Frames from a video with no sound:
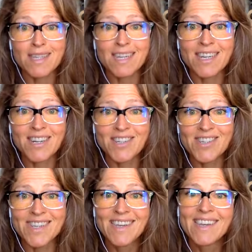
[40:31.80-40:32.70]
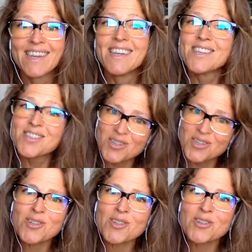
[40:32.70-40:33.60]
years. So
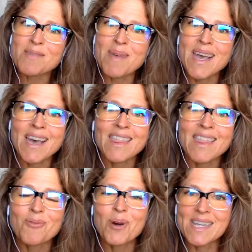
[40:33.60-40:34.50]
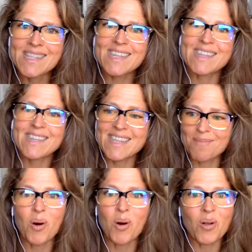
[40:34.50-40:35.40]
you do the math. Was it the
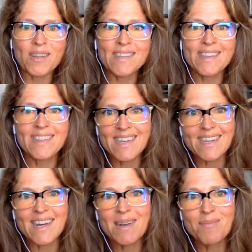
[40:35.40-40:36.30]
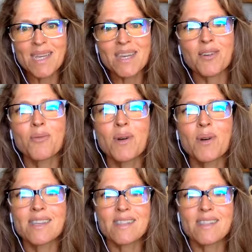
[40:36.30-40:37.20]
mold that got me, or was
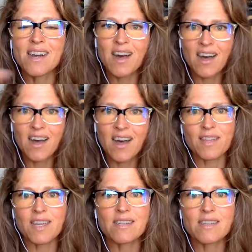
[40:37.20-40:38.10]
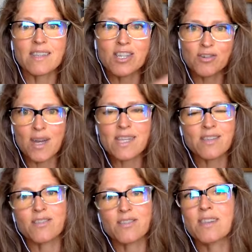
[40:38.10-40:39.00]
it the conflict, the
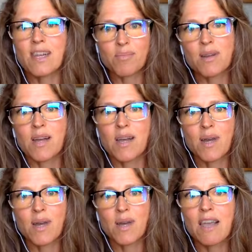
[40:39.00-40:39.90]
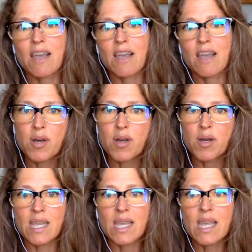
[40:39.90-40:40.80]
stressors that I'd put on my life that put
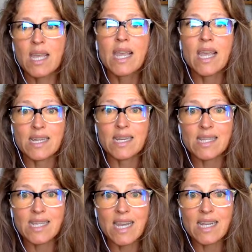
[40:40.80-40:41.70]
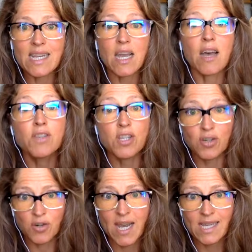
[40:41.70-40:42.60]
me in a state of
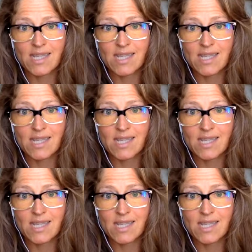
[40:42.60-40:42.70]
stress